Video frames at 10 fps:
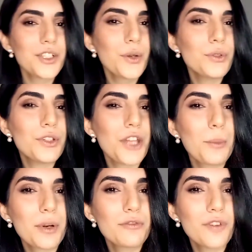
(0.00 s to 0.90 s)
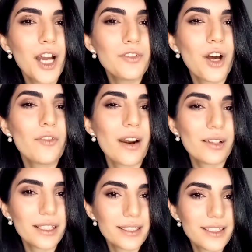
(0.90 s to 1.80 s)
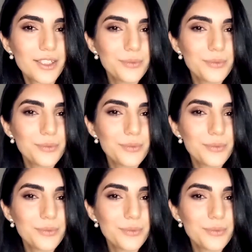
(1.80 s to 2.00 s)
go to the number 5 of our list.